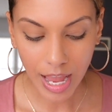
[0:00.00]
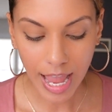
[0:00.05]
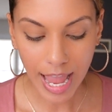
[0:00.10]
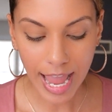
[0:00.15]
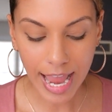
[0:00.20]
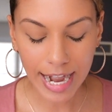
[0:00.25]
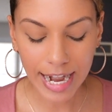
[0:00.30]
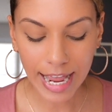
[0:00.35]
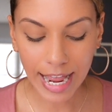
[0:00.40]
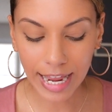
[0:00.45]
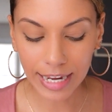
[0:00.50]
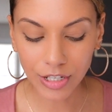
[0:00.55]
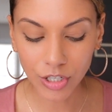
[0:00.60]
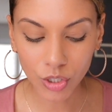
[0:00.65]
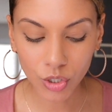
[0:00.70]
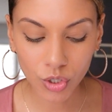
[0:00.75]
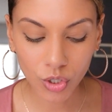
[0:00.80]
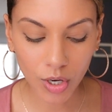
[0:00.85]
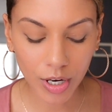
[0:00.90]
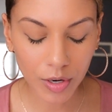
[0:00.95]
And I
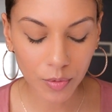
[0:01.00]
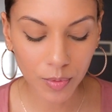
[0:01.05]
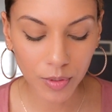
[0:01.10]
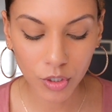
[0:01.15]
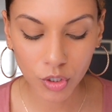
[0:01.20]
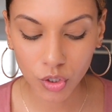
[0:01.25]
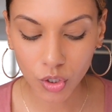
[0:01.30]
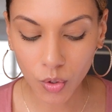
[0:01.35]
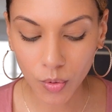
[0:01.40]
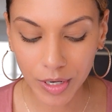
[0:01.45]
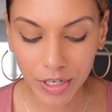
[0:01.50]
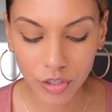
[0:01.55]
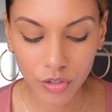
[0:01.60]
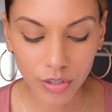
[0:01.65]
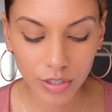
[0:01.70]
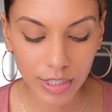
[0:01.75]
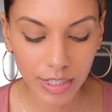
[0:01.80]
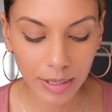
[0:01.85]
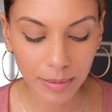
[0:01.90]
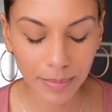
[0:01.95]
just thought it was so
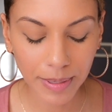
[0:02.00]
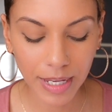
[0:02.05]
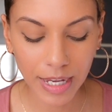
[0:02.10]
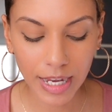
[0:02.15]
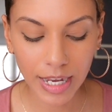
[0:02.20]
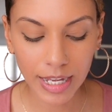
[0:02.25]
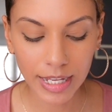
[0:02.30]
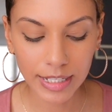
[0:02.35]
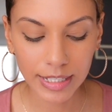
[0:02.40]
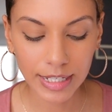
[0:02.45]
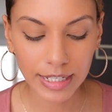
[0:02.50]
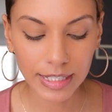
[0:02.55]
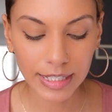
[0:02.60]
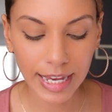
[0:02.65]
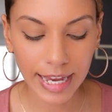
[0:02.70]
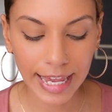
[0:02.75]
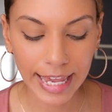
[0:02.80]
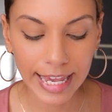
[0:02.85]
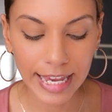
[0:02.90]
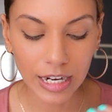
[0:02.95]
interesting because it's
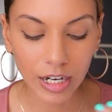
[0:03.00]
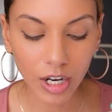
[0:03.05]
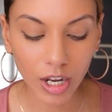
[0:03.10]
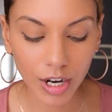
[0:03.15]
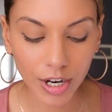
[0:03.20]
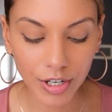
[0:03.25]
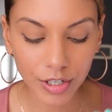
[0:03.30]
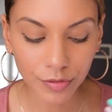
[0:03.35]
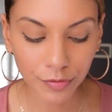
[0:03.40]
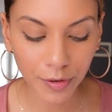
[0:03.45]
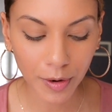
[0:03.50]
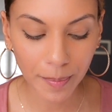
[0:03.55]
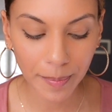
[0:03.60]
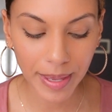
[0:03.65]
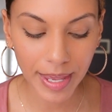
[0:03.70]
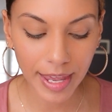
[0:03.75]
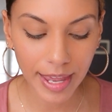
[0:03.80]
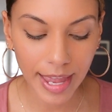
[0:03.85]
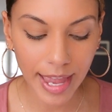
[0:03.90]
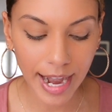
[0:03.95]
he learned from it,